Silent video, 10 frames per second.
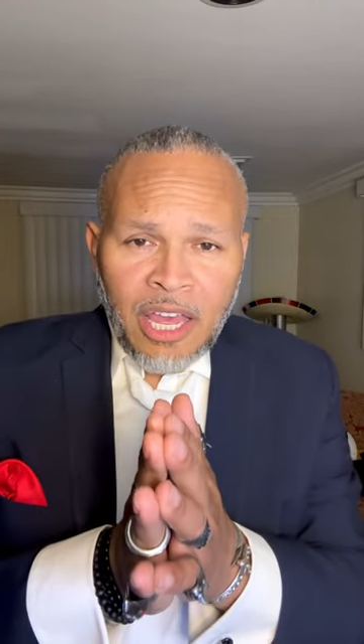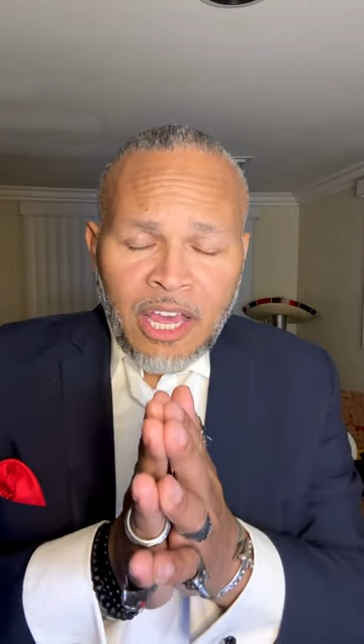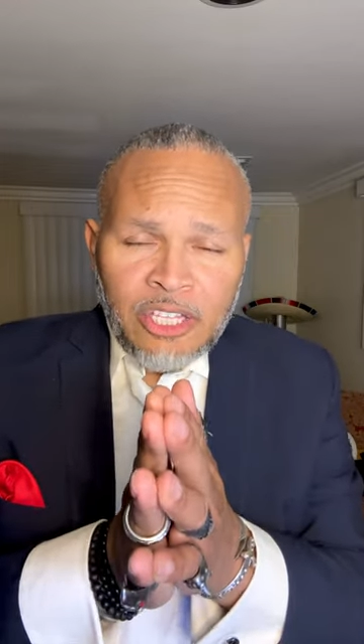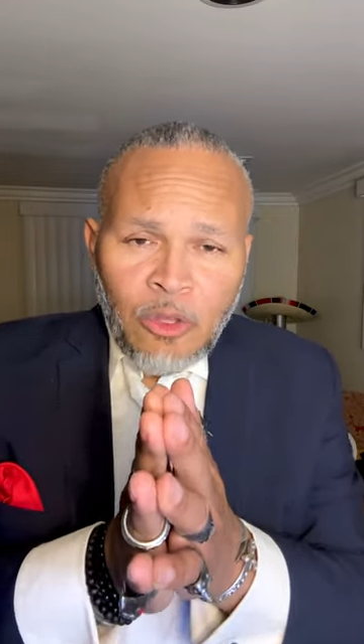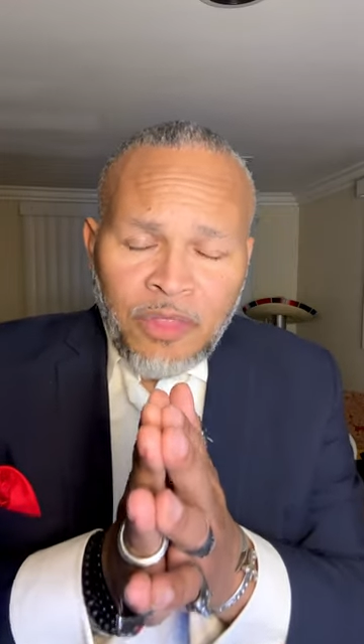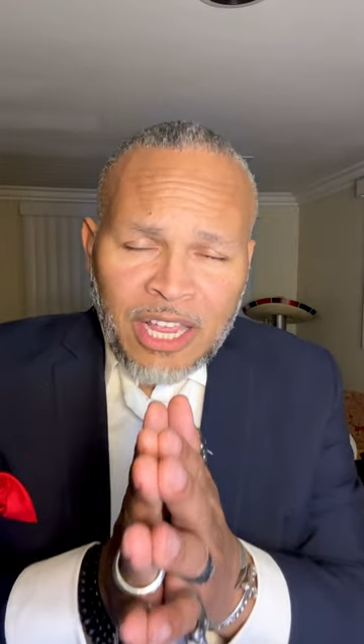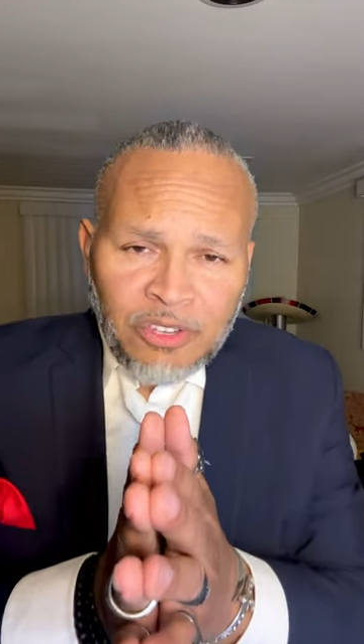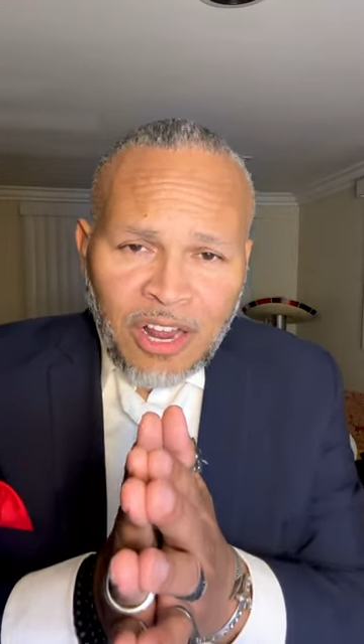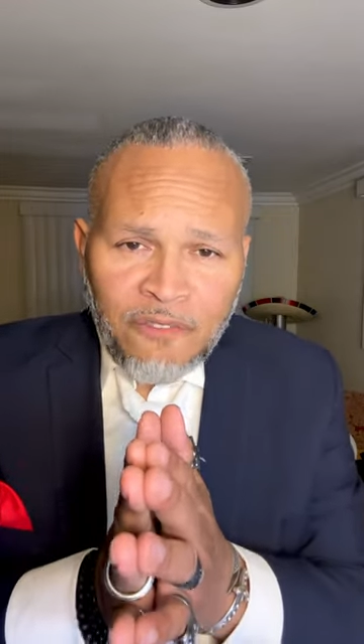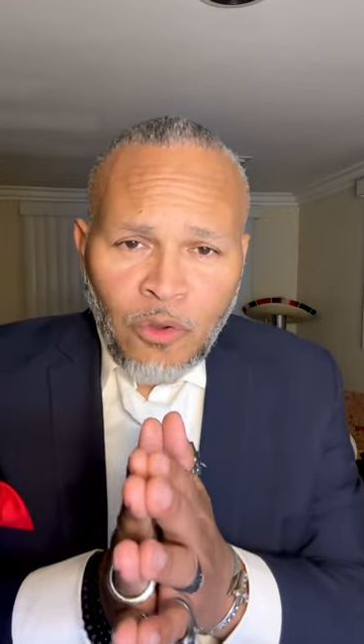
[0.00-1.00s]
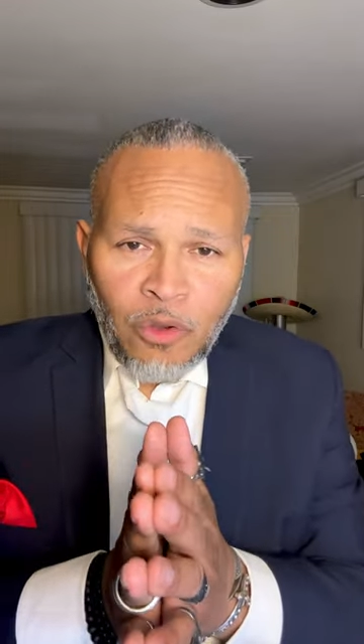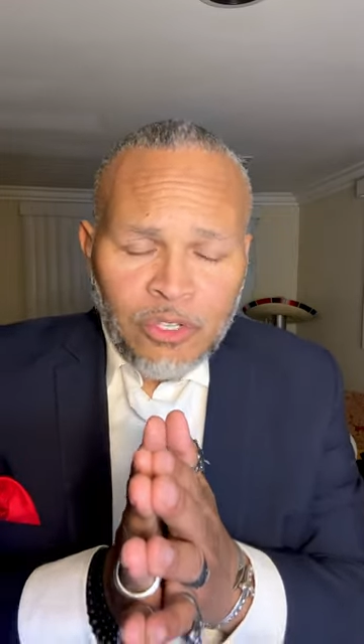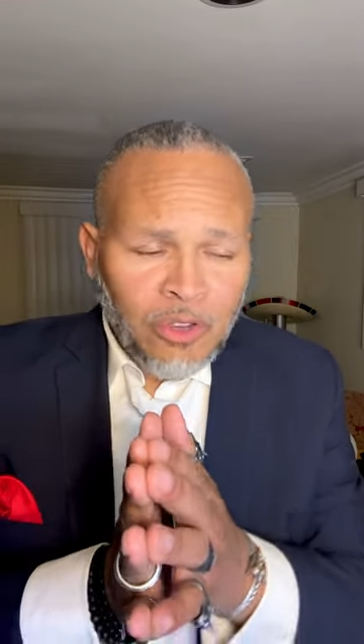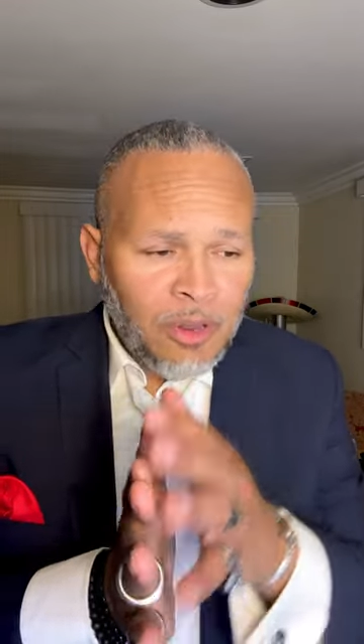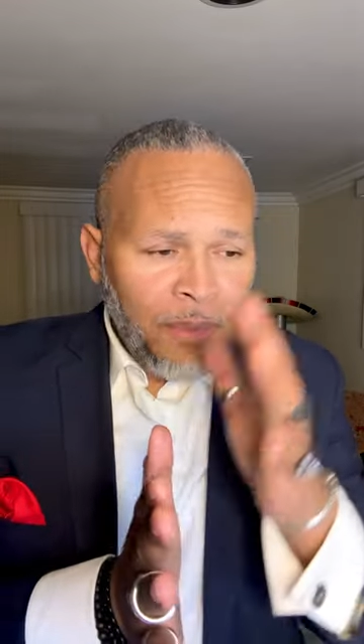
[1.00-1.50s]
And so that's what I focus
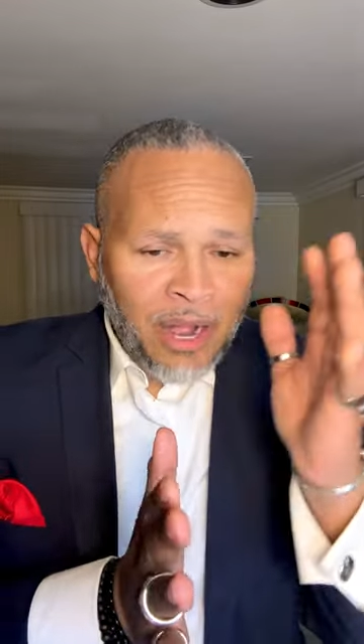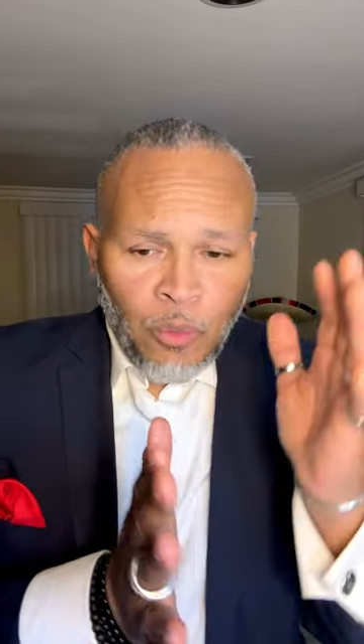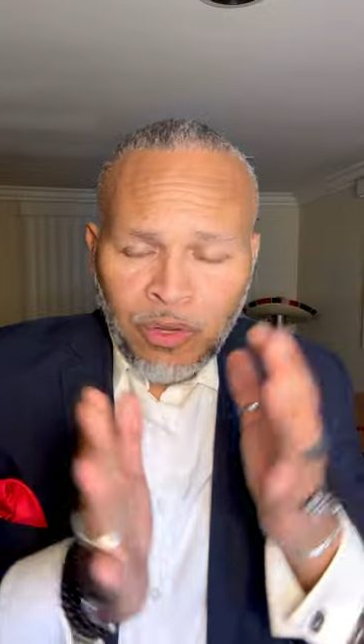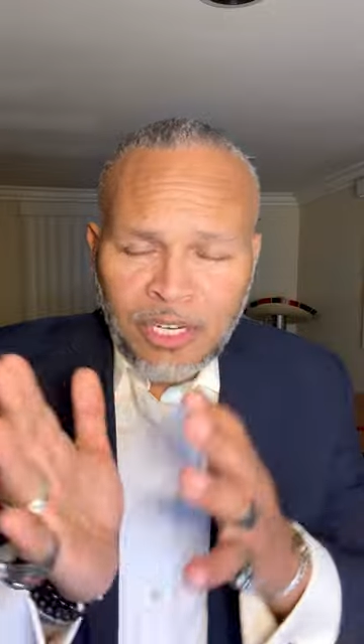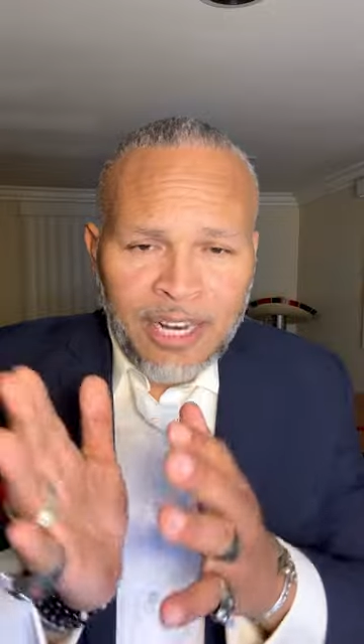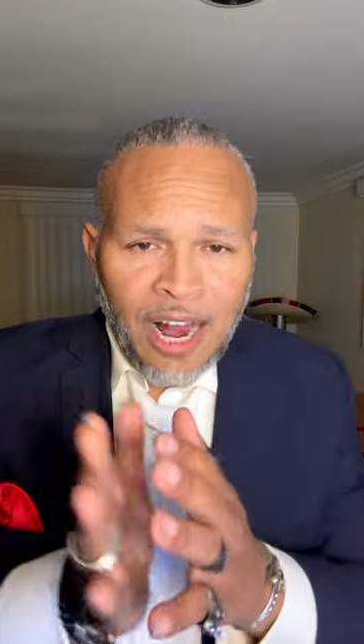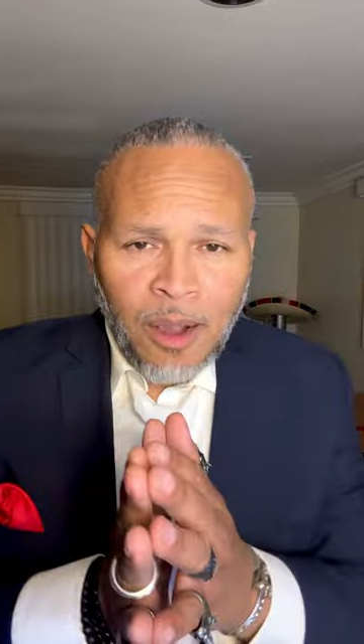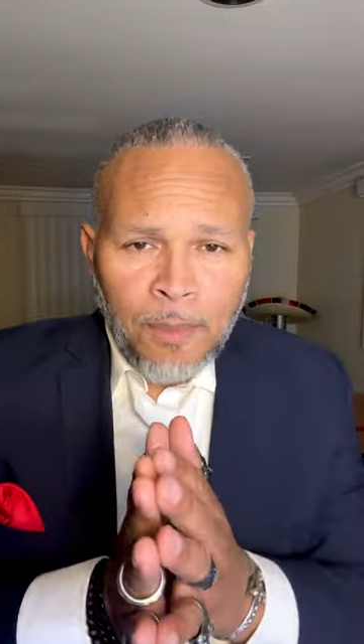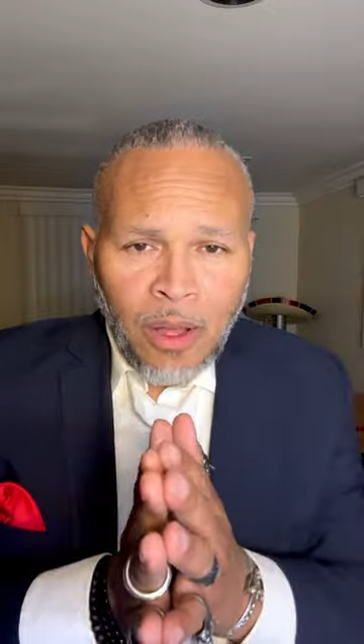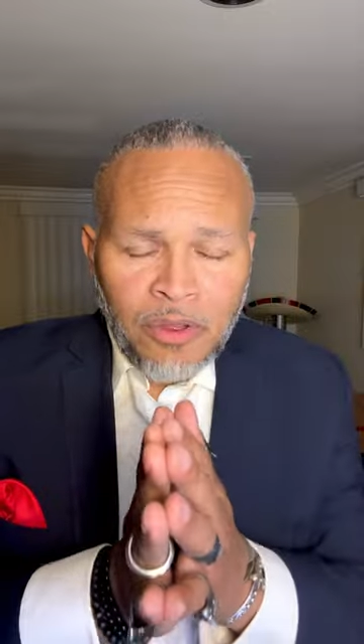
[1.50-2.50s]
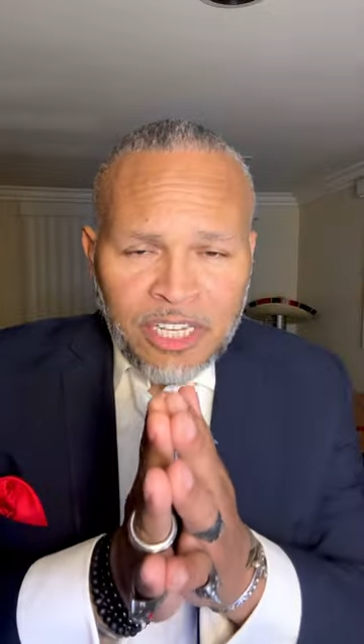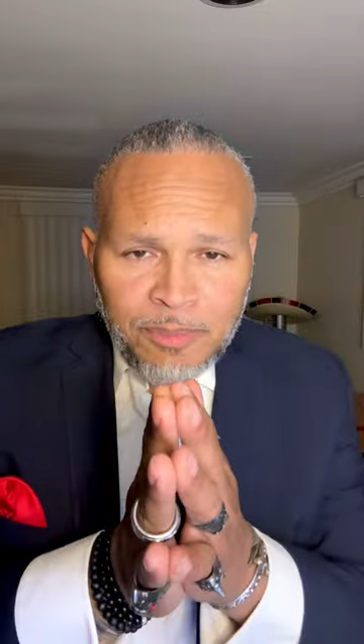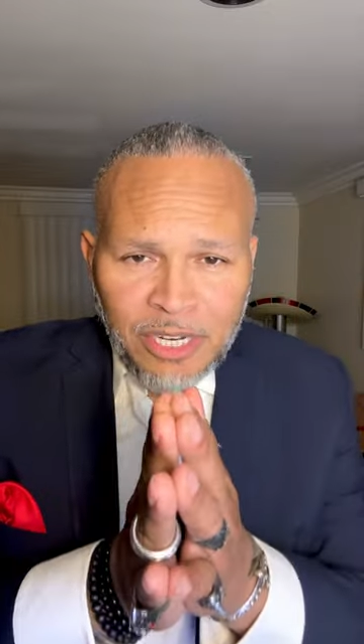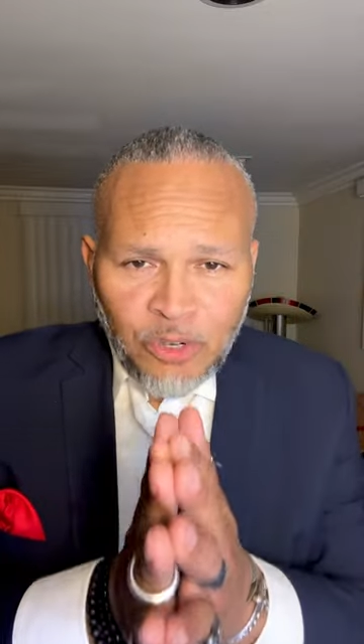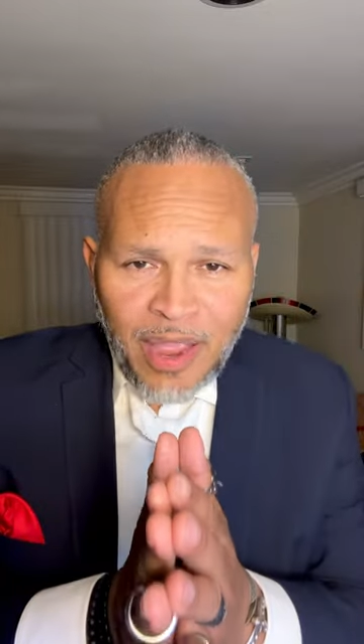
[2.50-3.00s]
on, no matter what the dollar amount is,
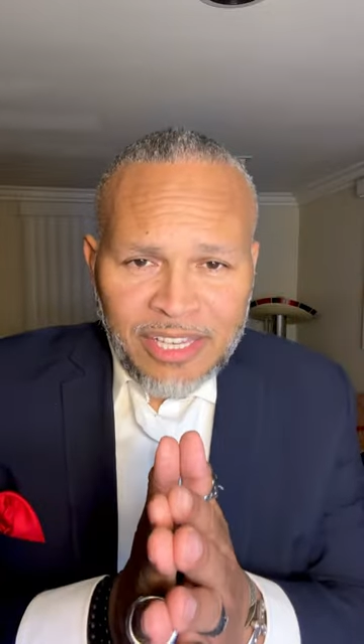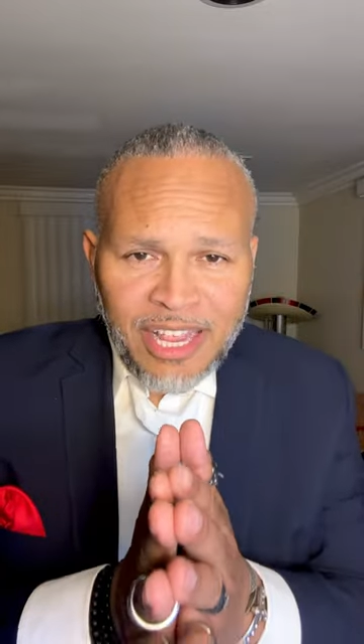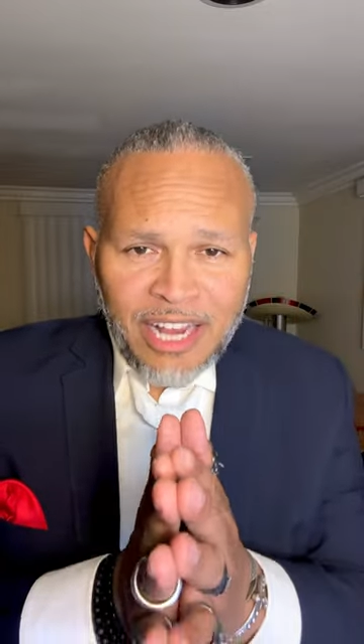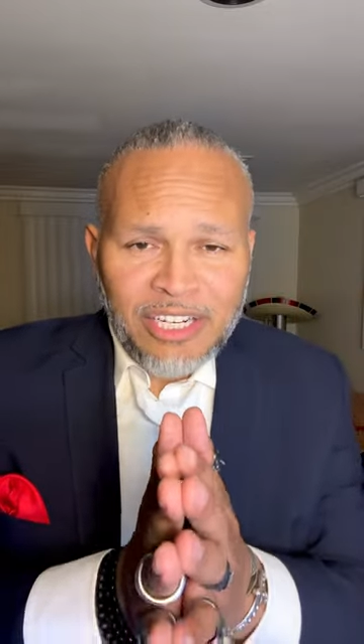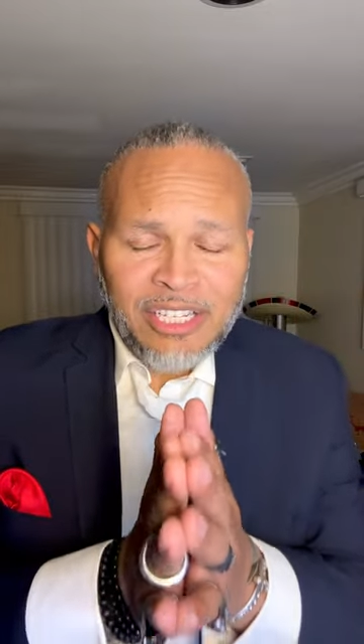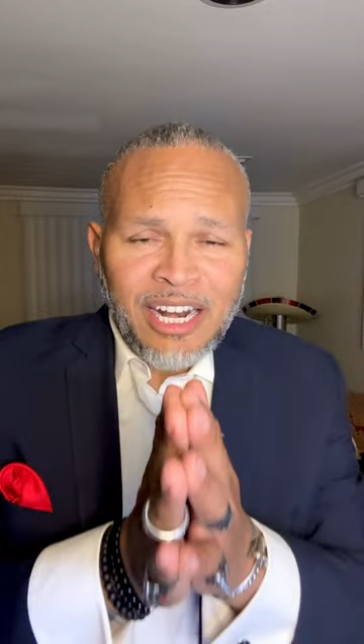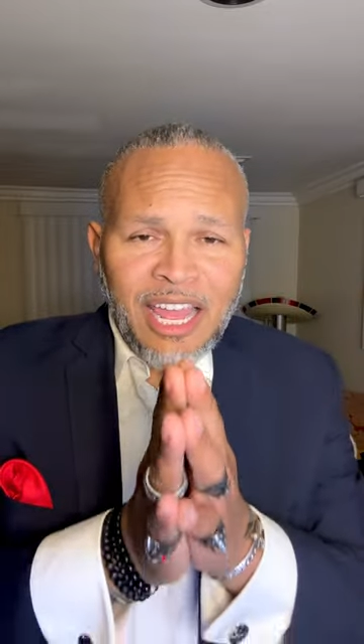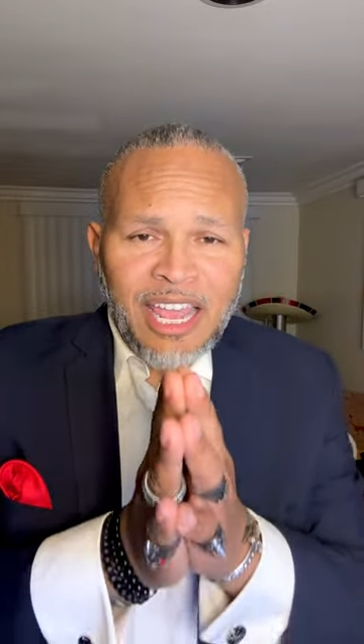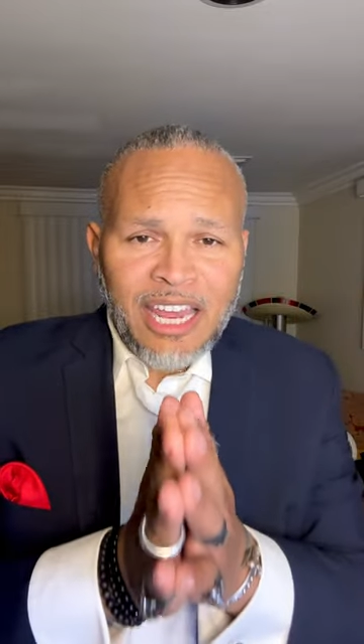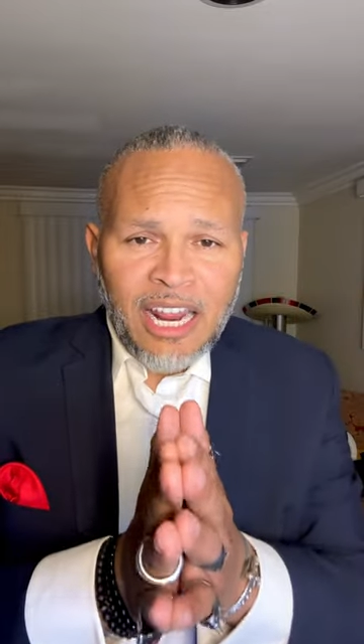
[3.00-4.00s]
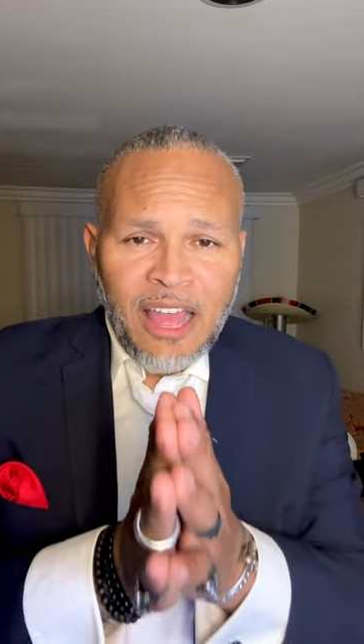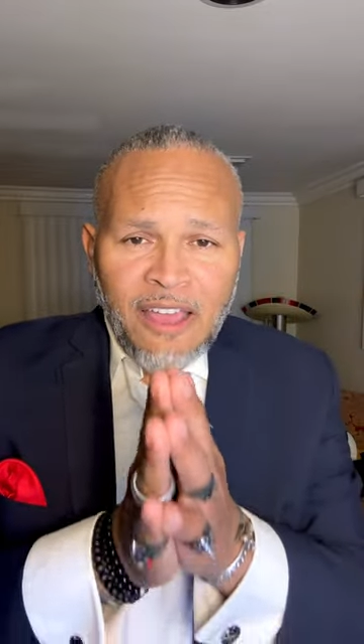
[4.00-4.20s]
my transactions, and I hit it.